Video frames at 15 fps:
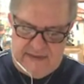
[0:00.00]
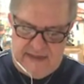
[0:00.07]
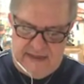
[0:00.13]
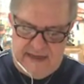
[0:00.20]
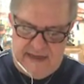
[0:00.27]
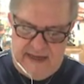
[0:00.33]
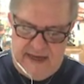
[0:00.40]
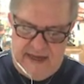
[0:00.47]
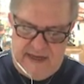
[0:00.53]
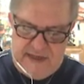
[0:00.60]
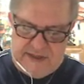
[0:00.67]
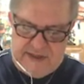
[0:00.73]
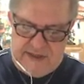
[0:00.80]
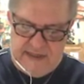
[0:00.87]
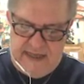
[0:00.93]
the
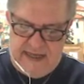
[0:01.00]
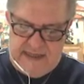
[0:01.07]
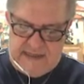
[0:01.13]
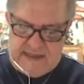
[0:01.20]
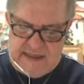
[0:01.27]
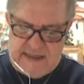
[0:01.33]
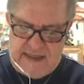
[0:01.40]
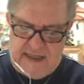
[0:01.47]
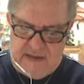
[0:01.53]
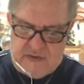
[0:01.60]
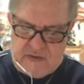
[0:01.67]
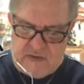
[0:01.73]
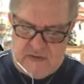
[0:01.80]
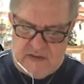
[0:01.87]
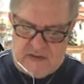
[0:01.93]
energy density
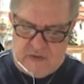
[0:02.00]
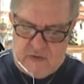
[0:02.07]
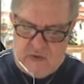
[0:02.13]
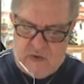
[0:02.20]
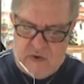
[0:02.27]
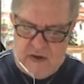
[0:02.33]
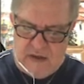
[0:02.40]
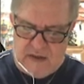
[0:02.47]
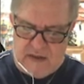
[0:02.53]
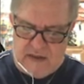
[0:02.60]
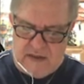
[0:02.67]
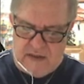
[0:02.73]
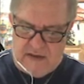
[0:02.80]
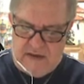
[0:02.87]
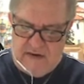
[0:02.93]
is
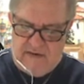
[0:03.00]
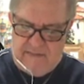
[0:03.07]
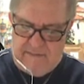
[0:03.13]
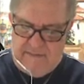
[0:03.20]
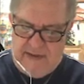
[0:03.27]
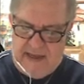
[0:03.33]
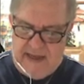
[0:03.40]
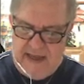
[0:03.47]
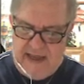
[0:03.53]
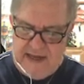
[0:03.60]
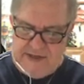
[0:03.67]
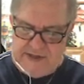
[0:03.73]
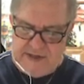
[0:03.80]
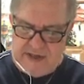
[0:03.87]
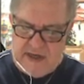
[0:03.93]
1/4 of
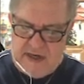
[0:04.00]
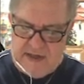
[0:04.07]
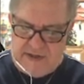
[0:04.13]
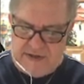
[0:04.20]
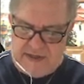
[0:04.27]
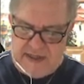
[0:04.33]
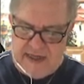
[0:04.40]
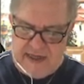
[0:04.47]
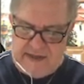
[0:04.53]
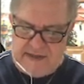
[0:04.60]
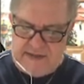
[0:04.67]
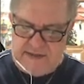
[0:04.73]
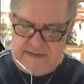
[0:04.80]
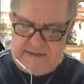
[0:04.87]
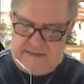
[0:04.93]
BH conjugate,